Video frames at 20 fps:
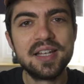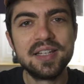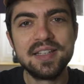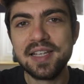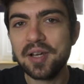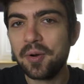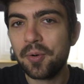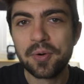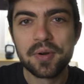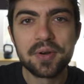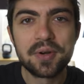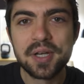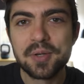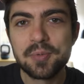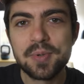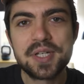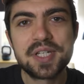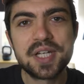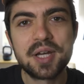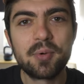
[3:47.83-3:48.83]
the order
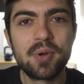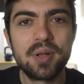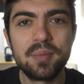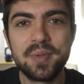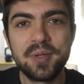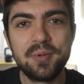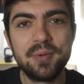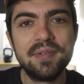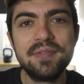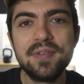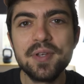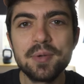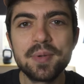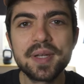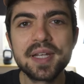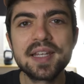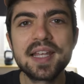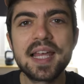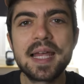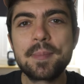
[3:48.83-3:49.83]
in which I will be
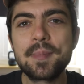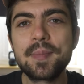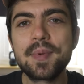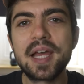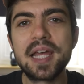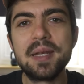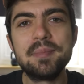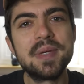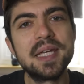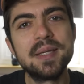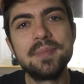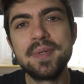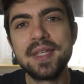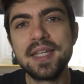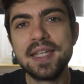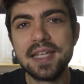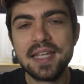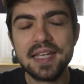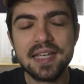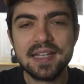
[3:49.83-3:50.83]
reviewing them and
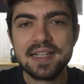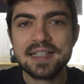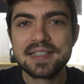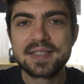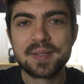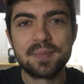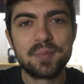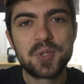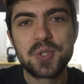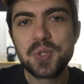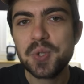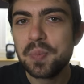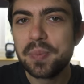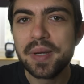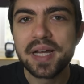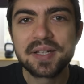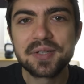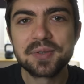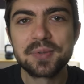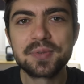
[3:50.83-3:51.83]
maybe some shoe
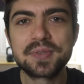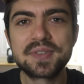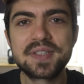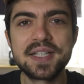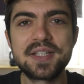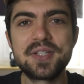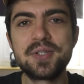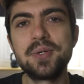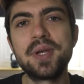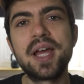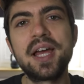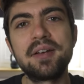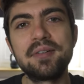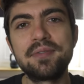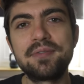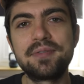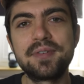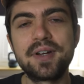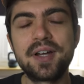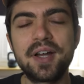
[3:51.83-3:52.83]
battles that you
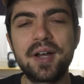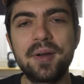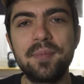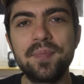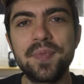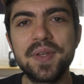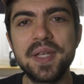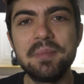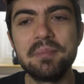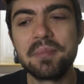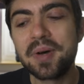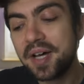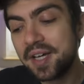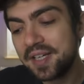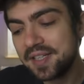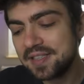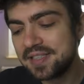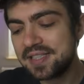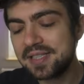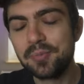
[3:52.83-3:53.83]
have um, in
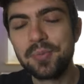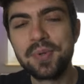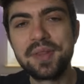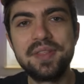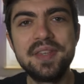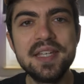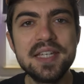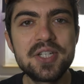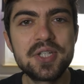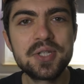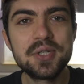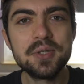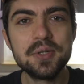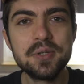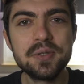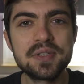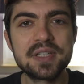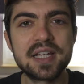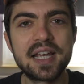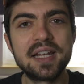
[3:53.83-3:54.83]
mind with these
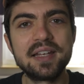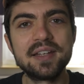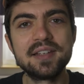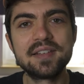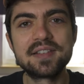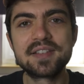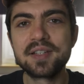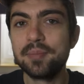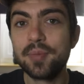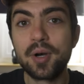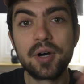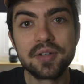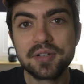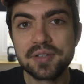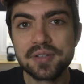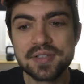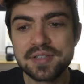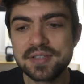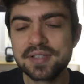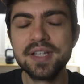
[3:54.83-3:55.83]
shoes and some
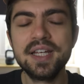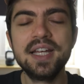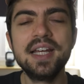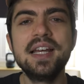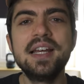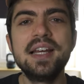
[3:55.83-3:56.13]
others.